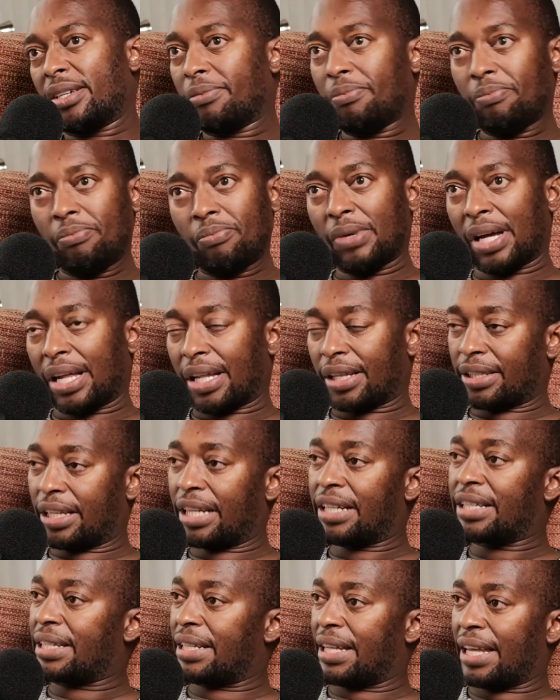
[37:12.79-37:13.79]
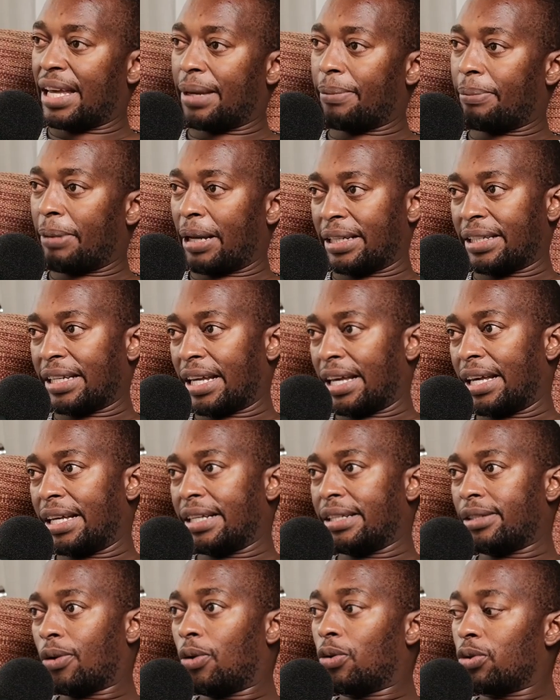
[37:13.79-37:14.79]
Well, that's there, but
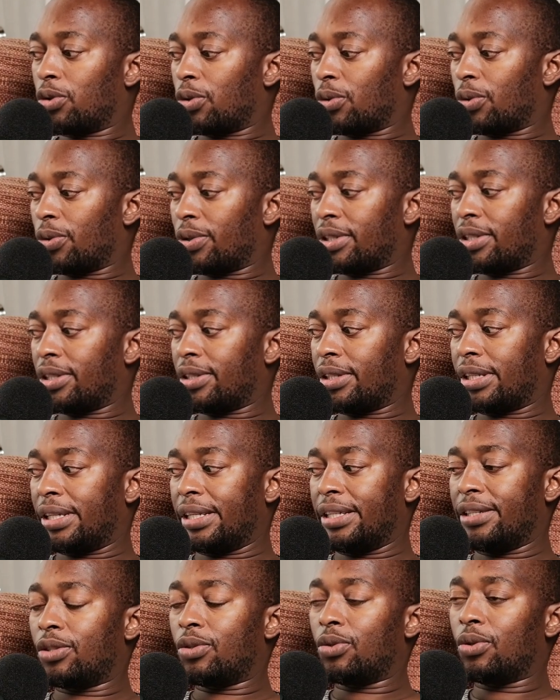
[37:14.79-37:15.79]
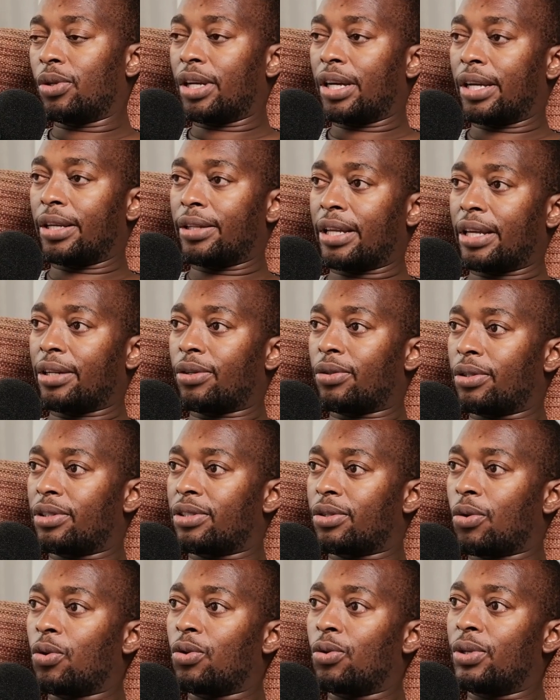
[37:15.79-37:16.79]
it also it leads to that it's
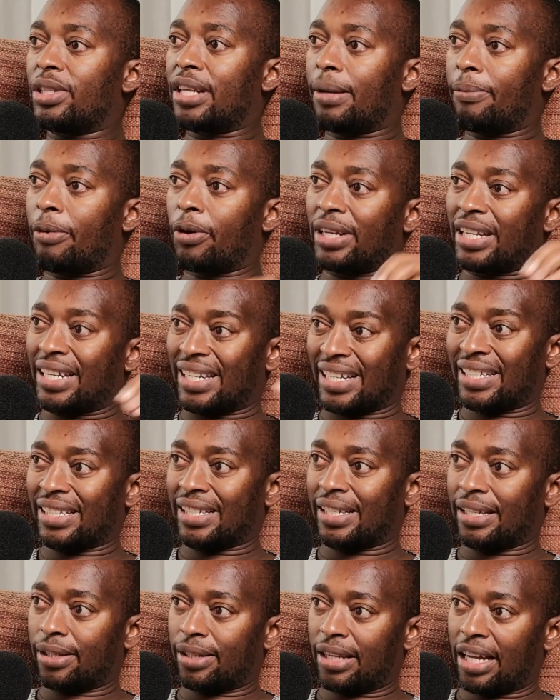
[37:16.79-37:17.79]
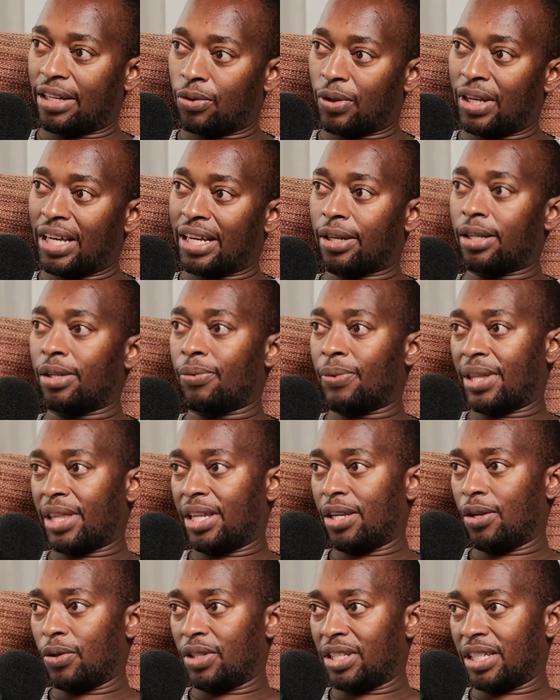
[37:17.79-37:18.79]
always about a risk that you carry
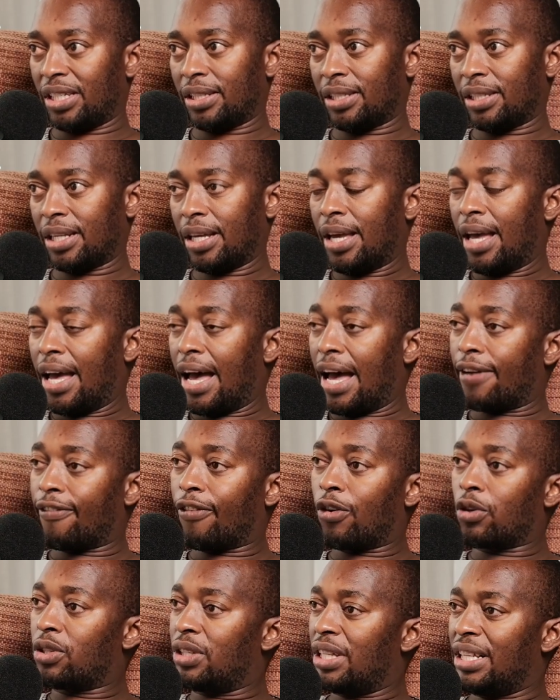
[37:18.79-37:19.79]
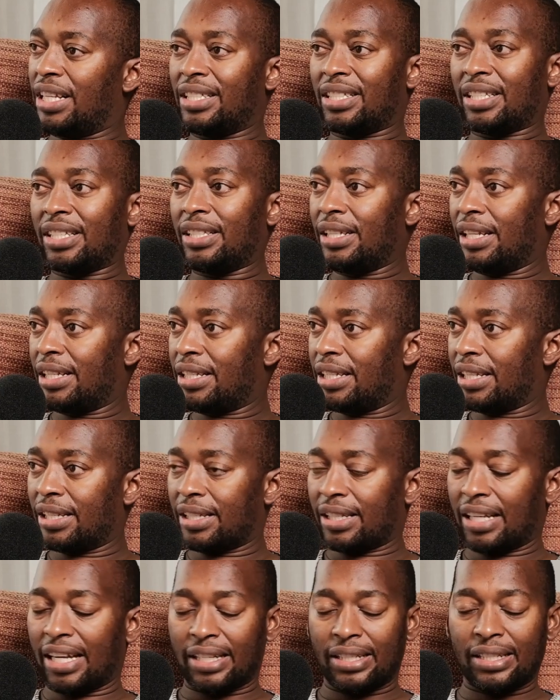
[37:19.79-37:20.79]
within your genes. Unfortunately, genetic
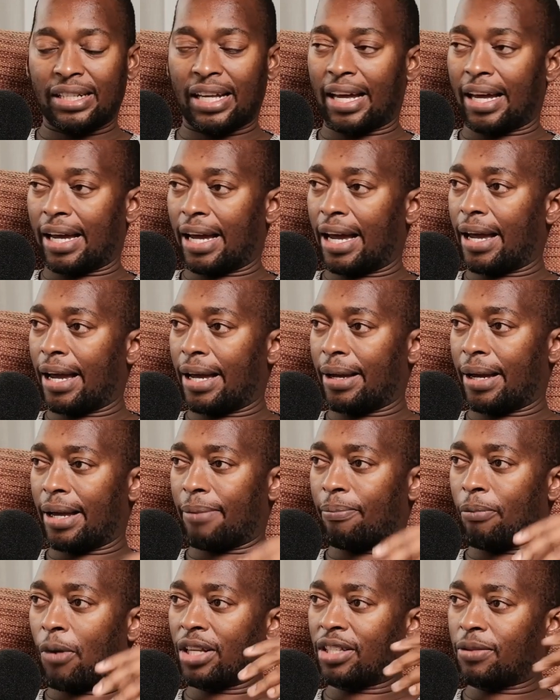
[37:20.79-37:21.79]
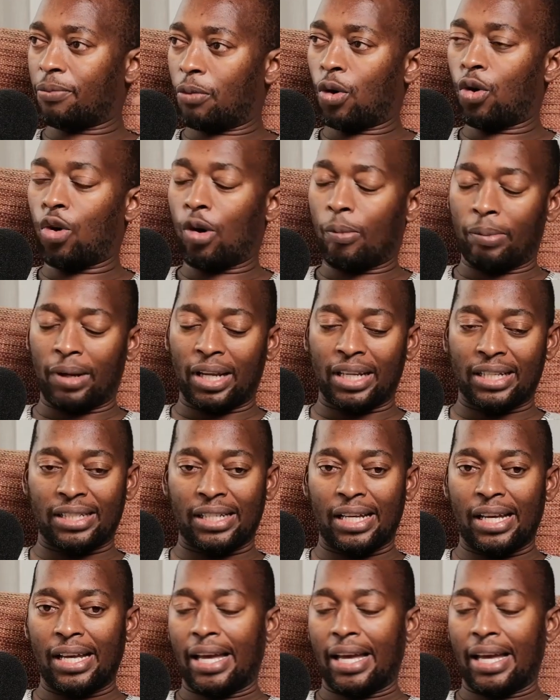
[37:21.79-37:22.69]
studies are much more complex.